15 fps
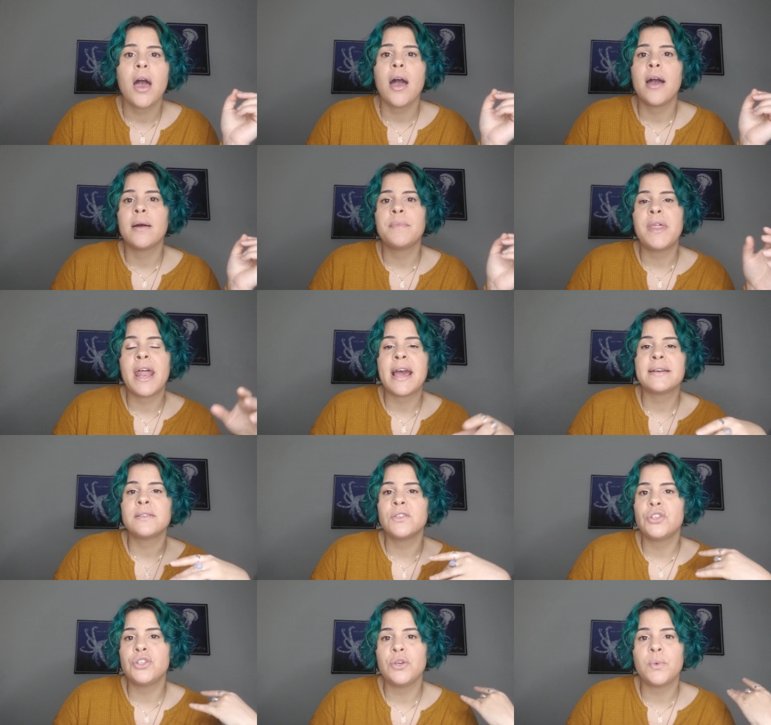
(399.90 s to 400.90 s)
It has
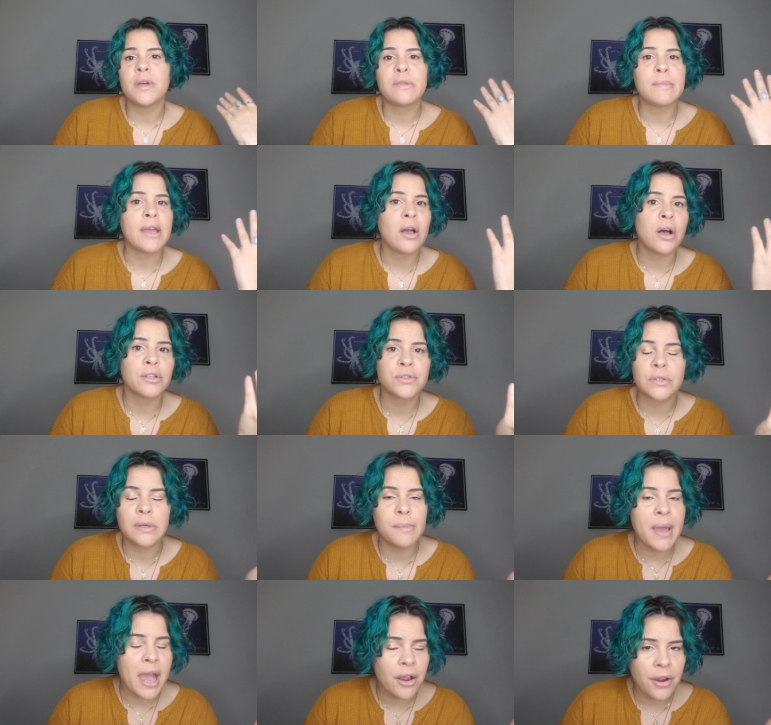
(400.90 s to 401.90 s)
to do with my cultural
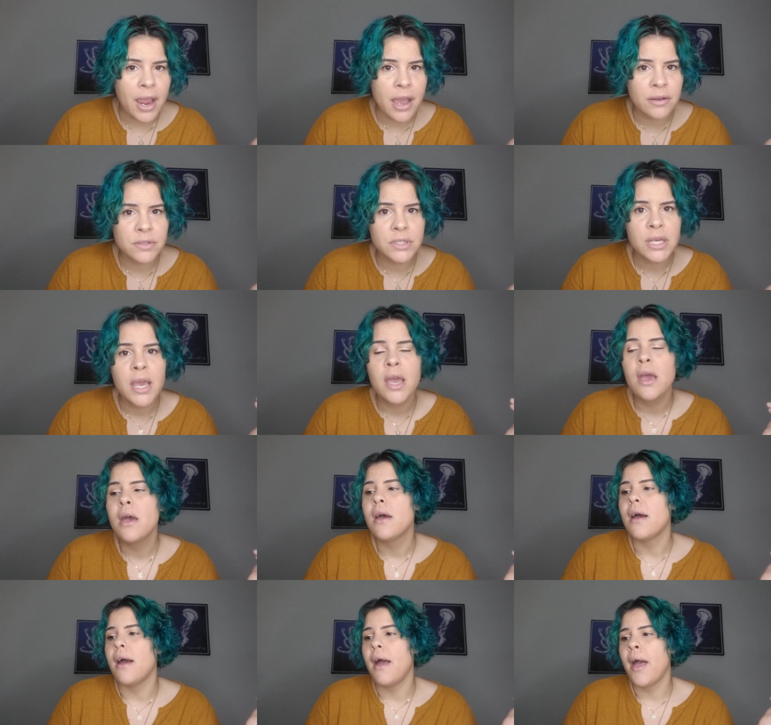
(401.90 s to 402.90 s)
background,
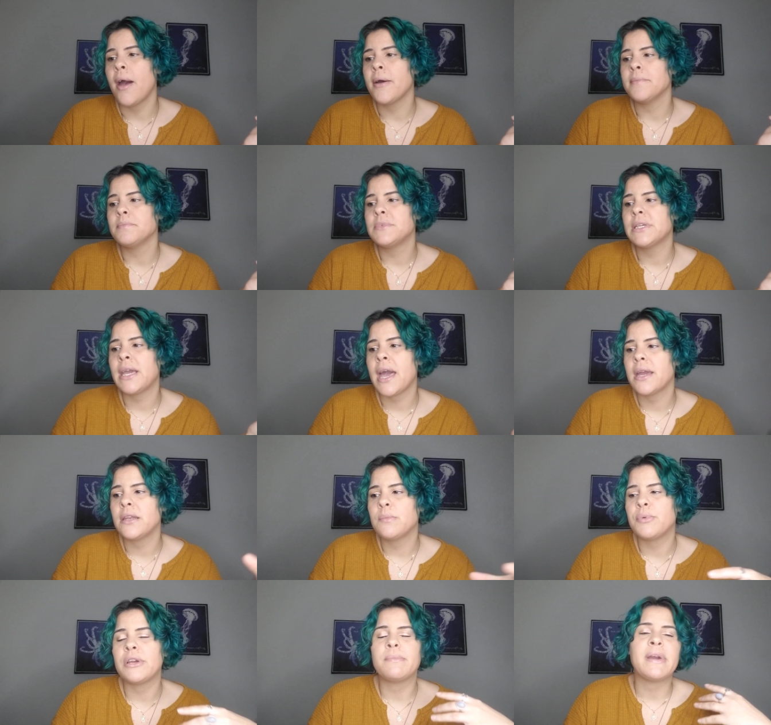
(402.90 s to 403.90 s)
to kind
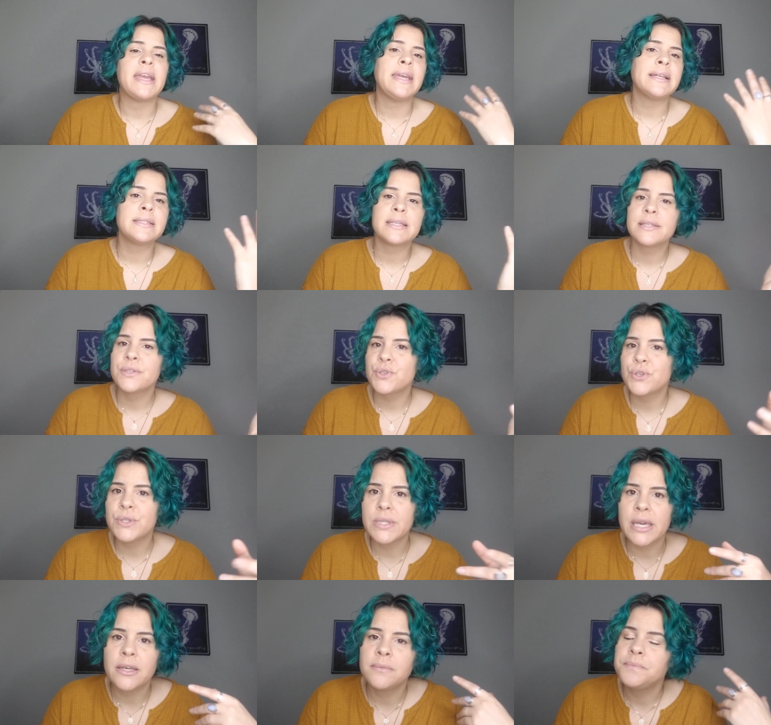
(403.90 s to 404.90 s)
of bring my ancestors
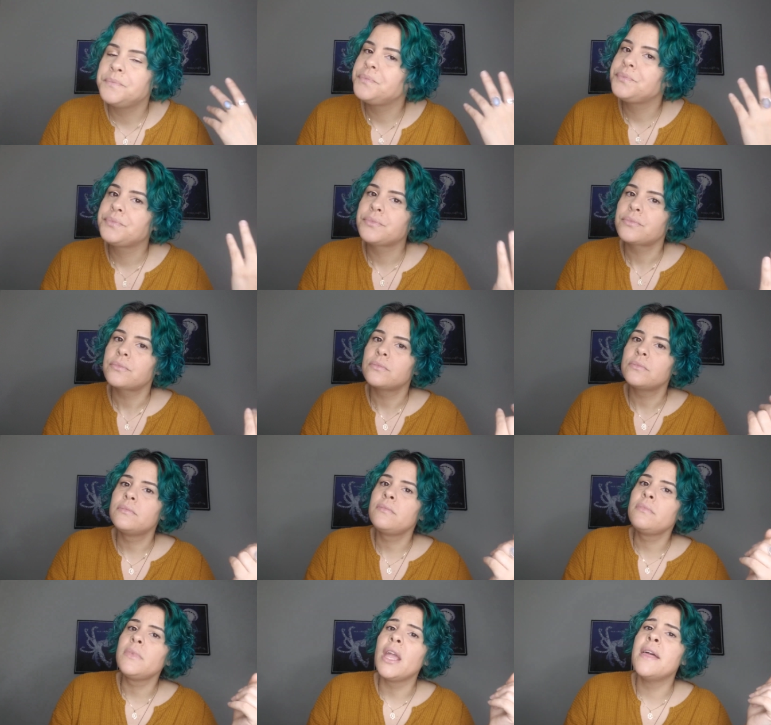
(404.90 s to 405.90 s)
in
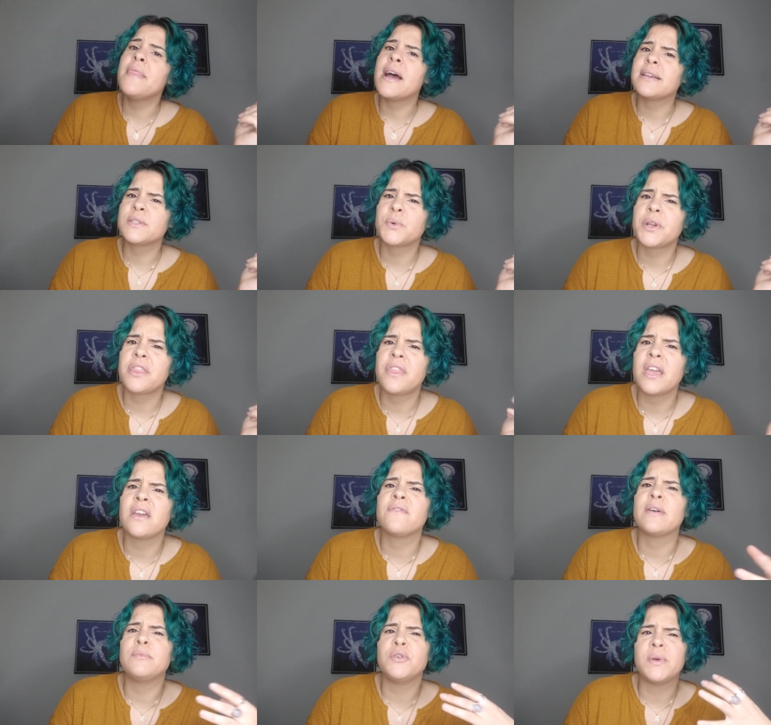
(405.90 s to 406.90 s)
and that sort of thing.
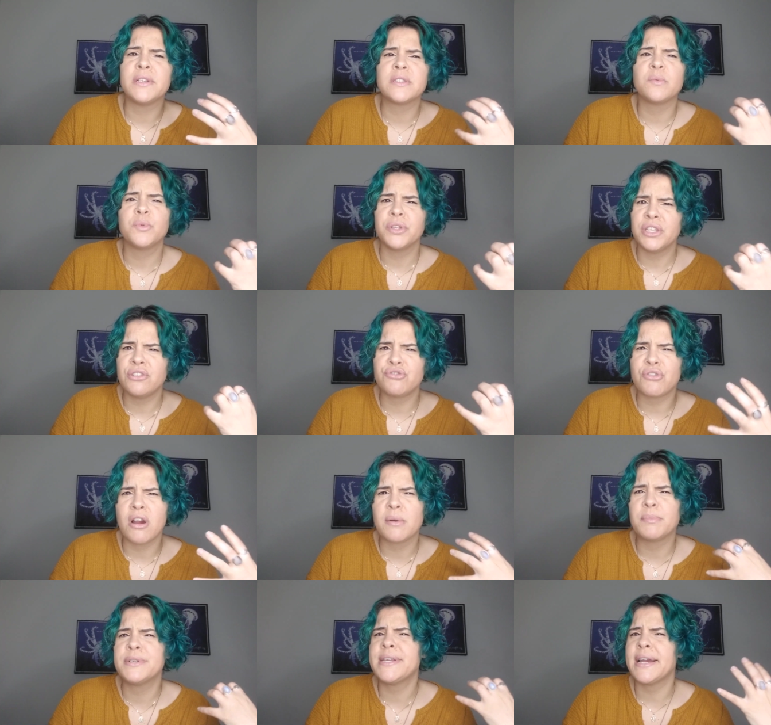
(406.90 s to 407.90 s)
If I'm doing some really
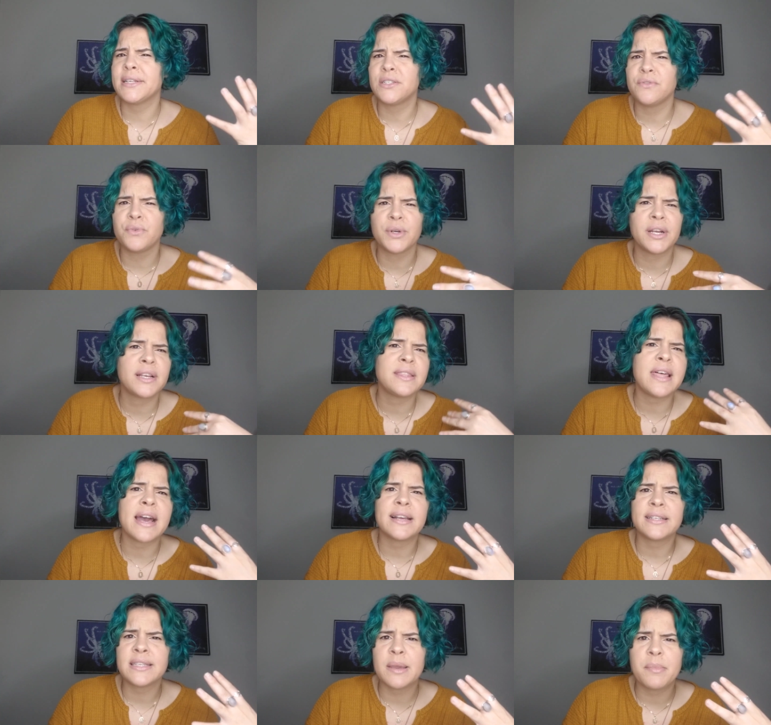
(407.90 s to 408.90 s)
strong protective work, that
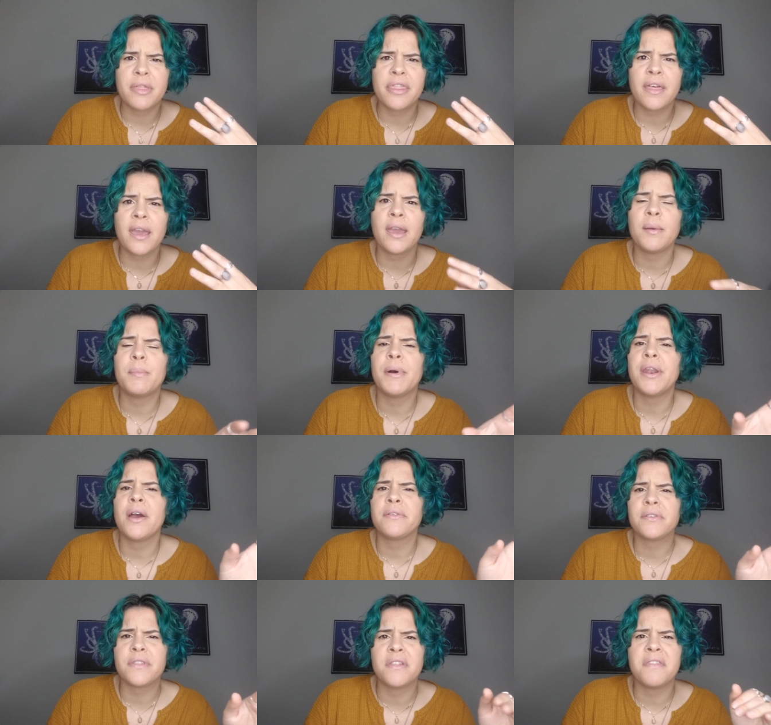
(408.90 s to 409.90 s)
type of thing. But
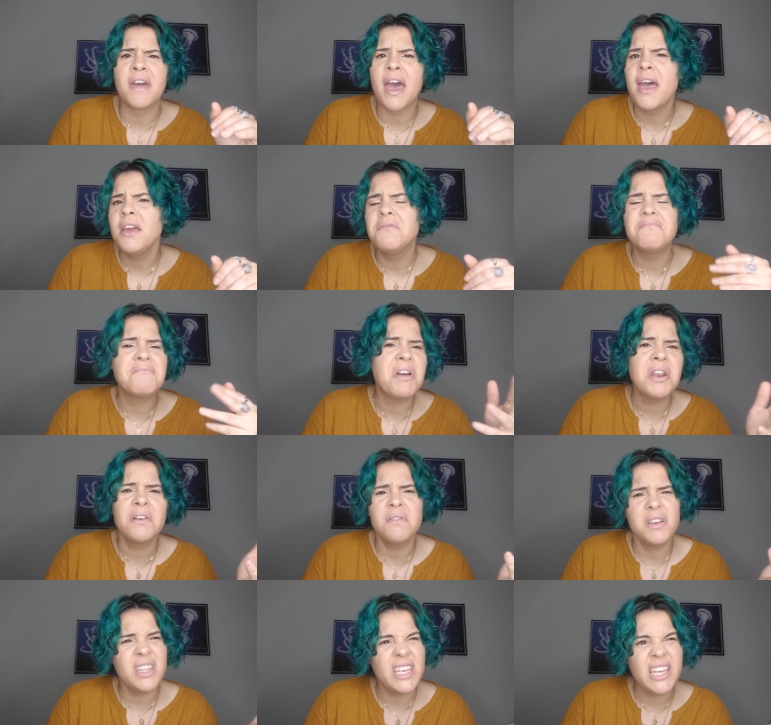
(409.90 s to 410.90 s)
other than that, I
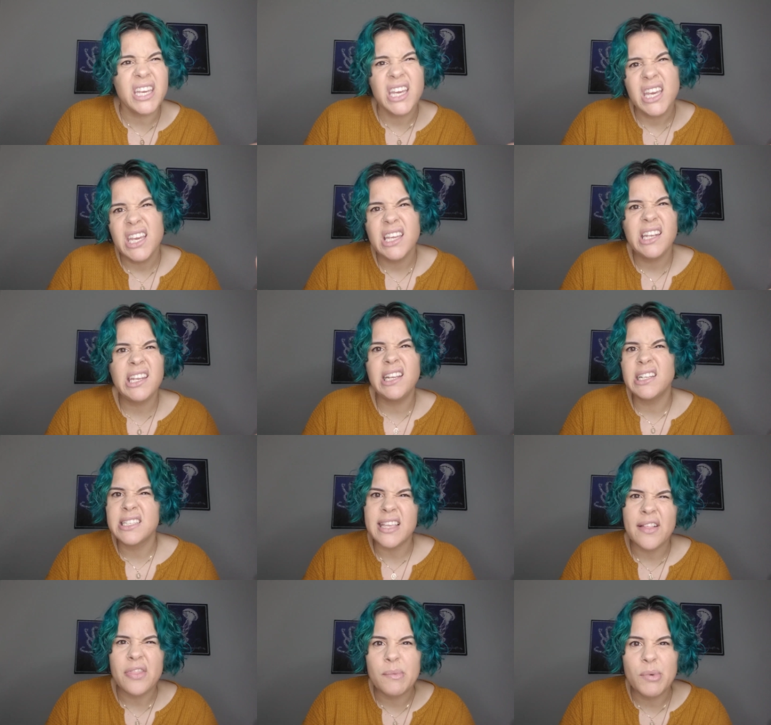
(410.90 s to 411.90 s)
don't really need to
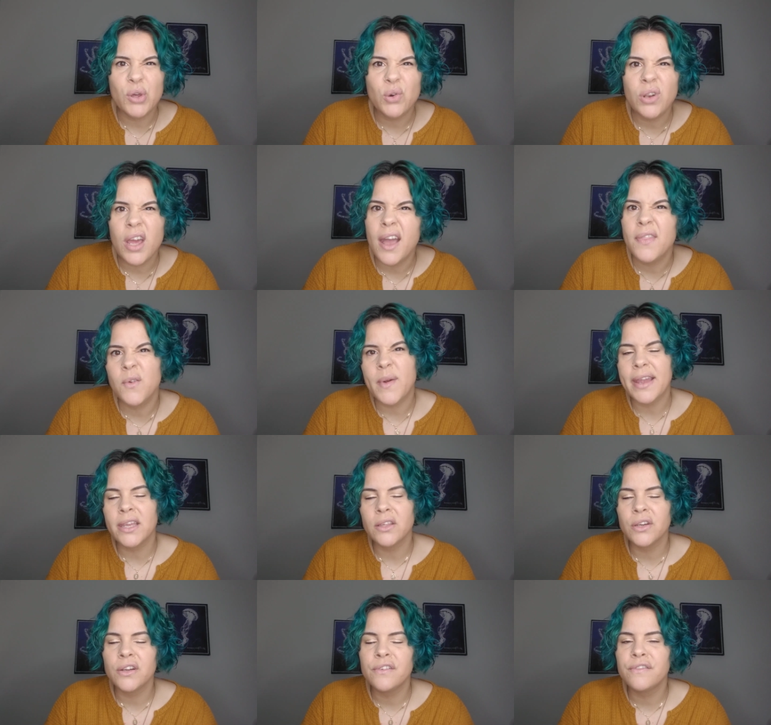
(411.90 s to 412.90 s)
set the mood on the
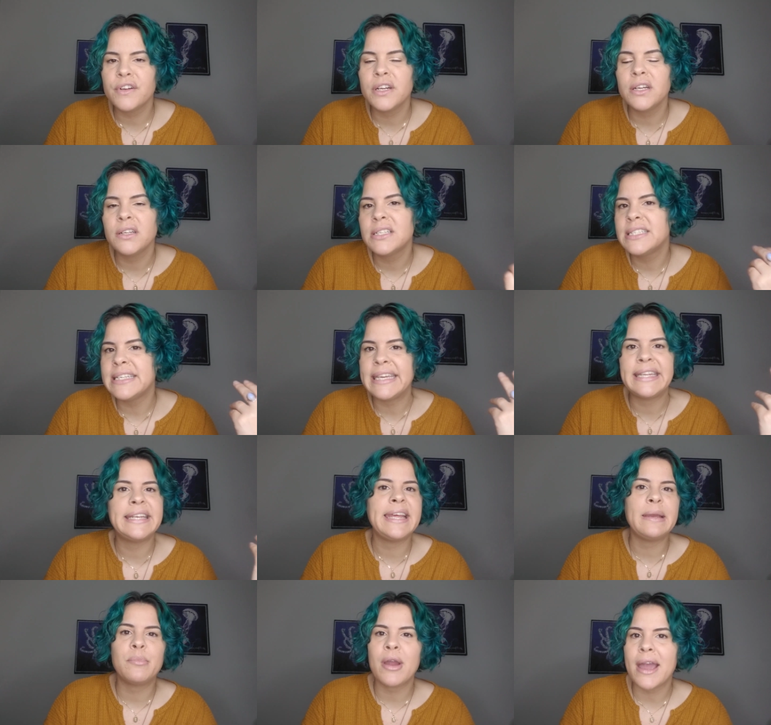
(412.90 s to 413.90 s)
regular for
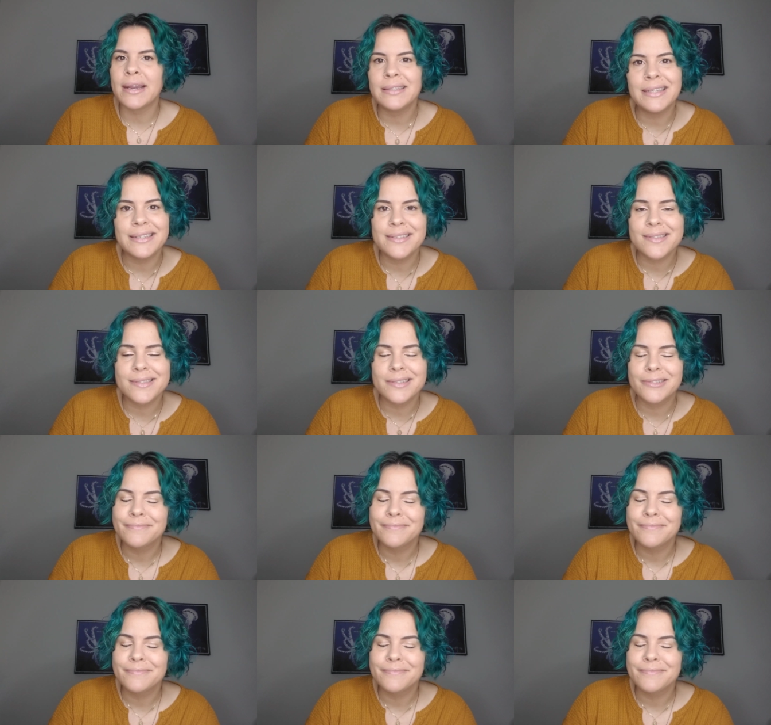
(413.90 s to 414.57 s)
day-to-day practice.